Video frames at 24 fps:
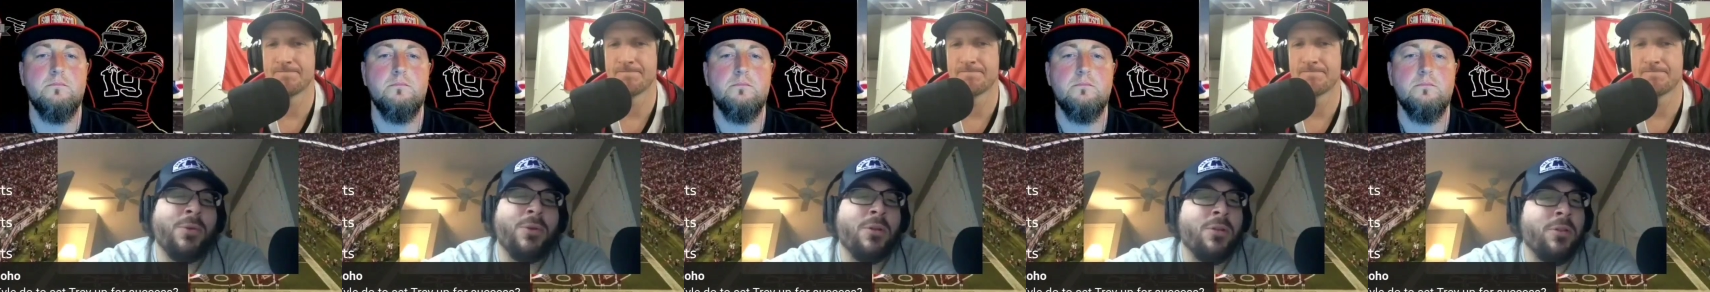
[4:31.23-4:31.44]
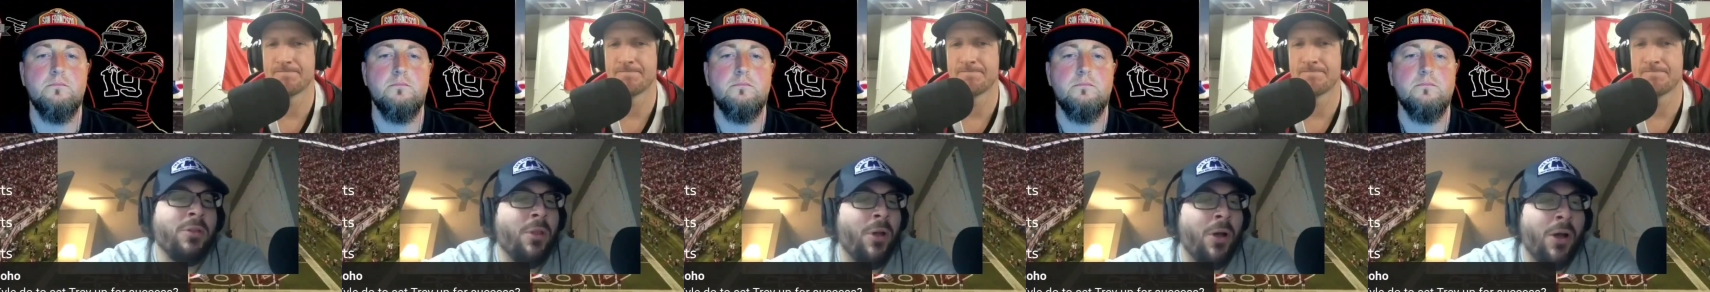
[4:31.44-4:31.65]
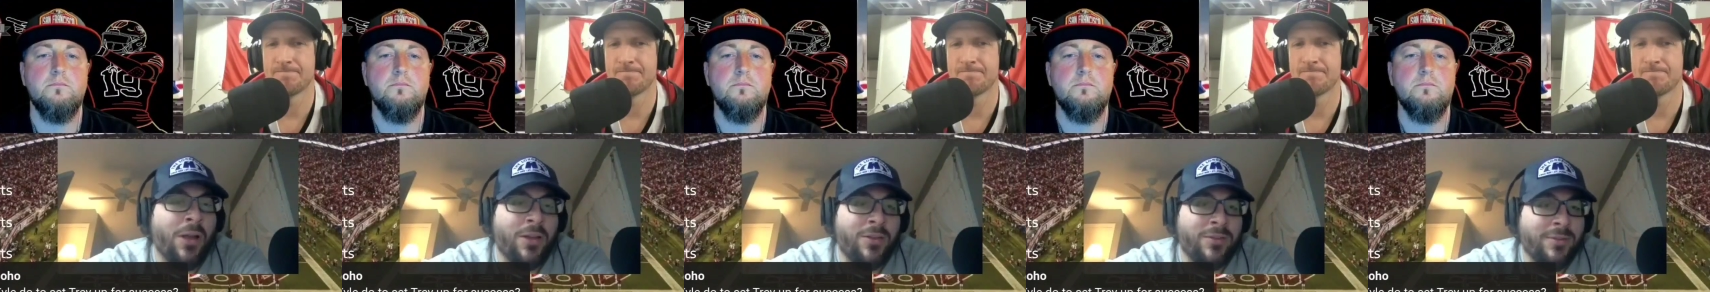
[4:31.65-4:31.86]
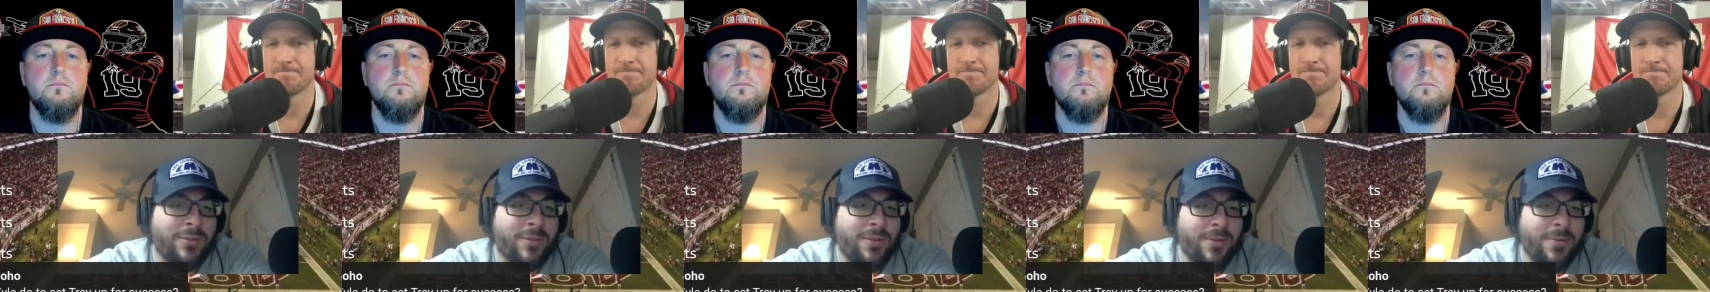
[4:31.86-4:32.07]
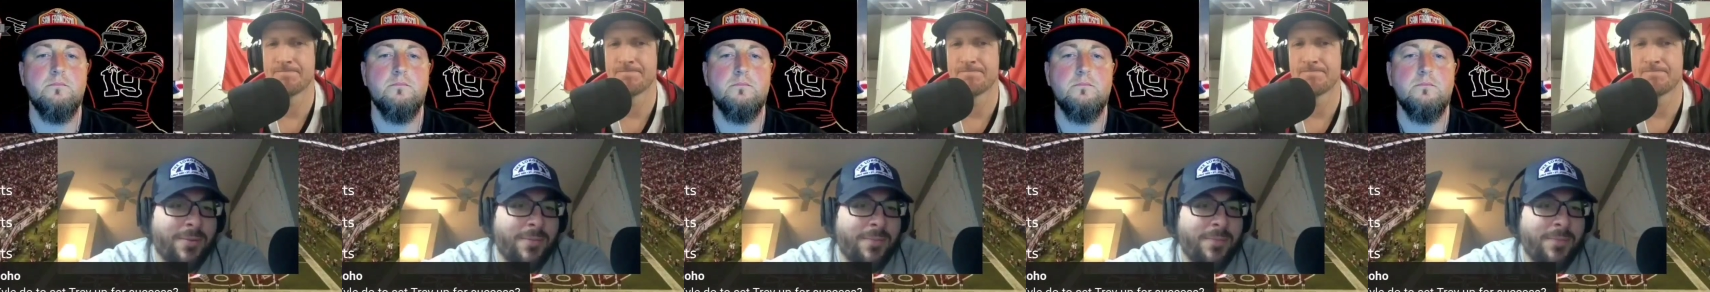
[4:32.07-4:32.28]
Speaker 1: them to look
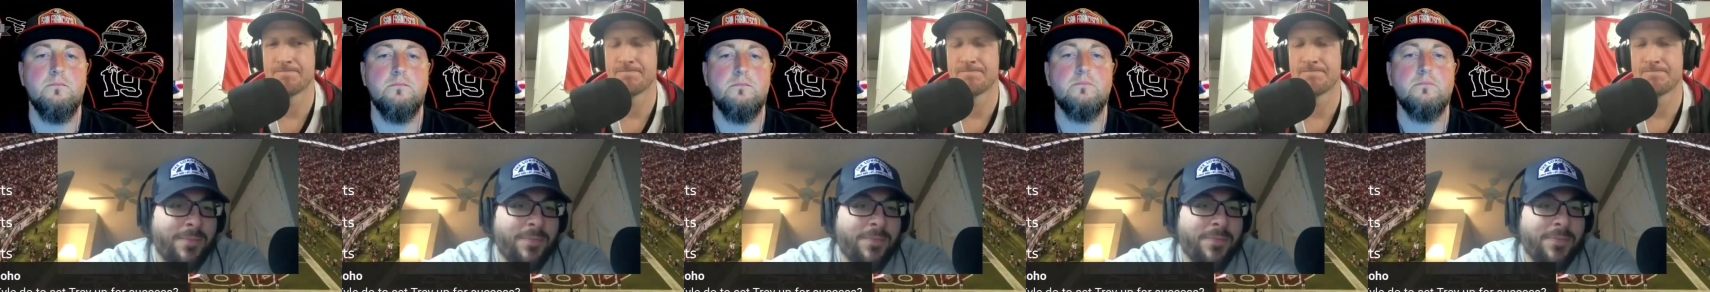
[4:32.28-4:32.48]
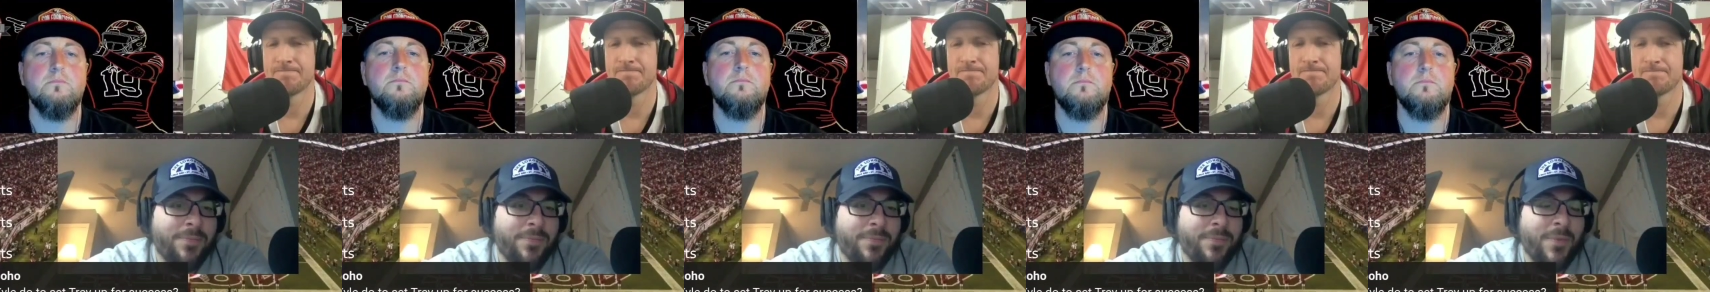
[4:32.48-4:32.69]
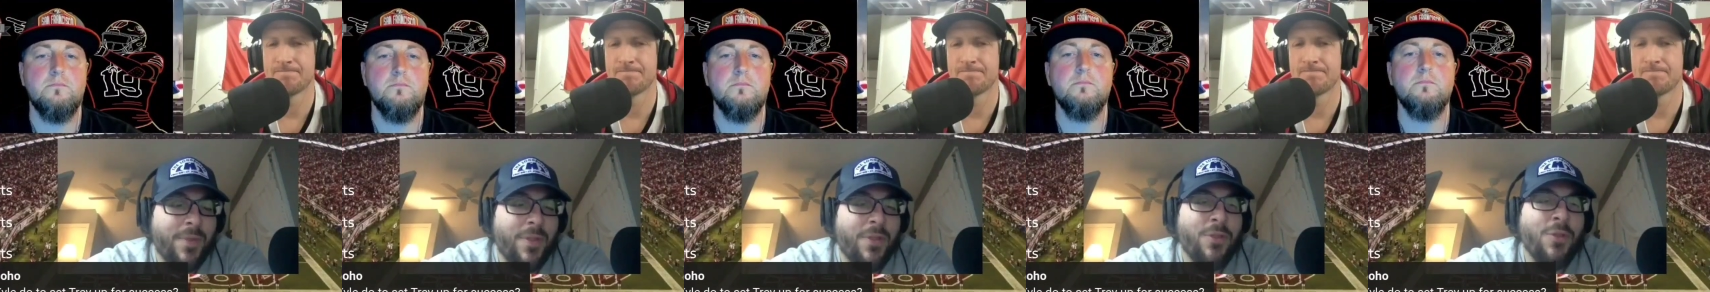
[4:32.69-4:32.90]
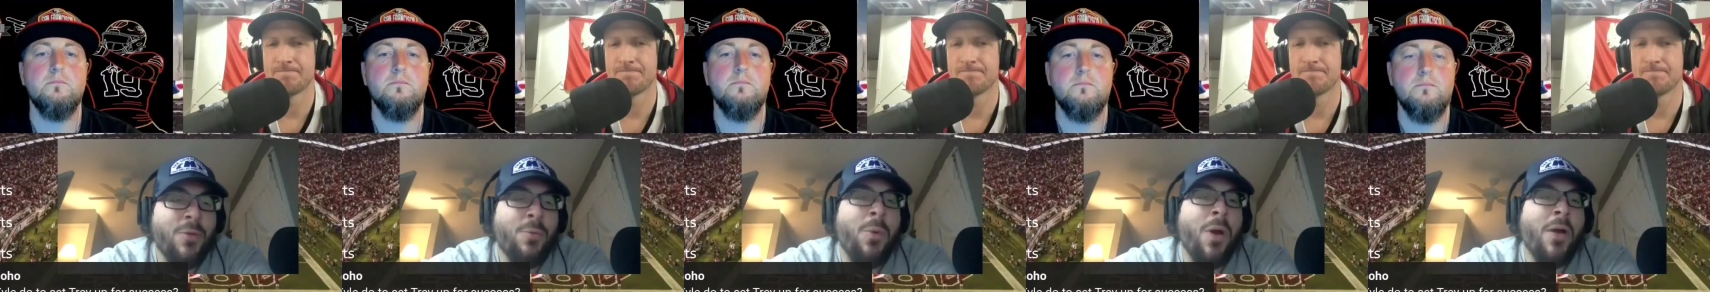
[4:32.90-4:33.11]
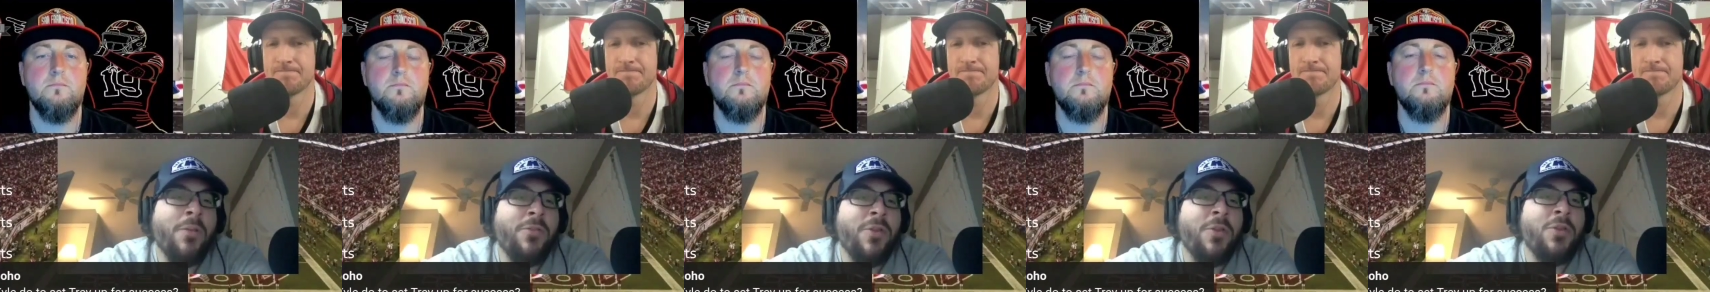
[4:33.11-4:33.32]
lost. You
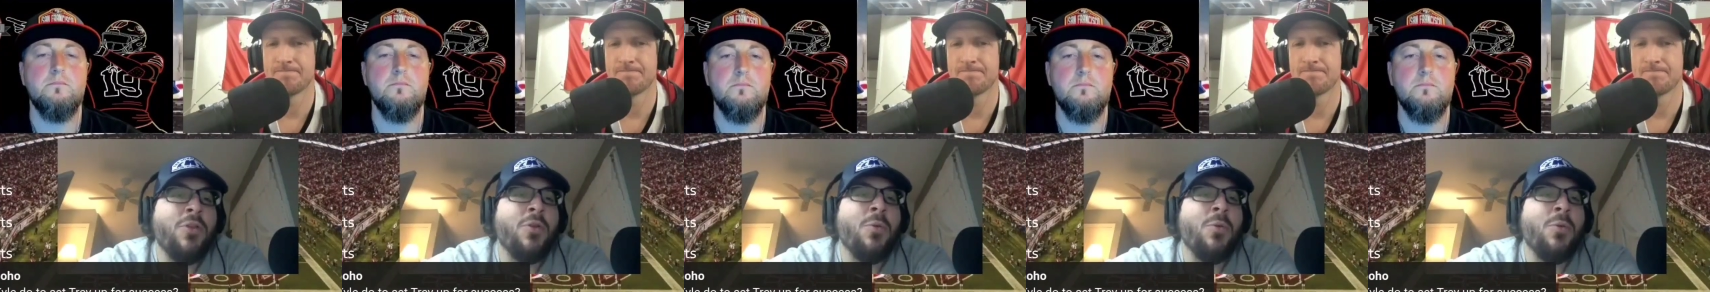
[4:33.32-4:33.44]
want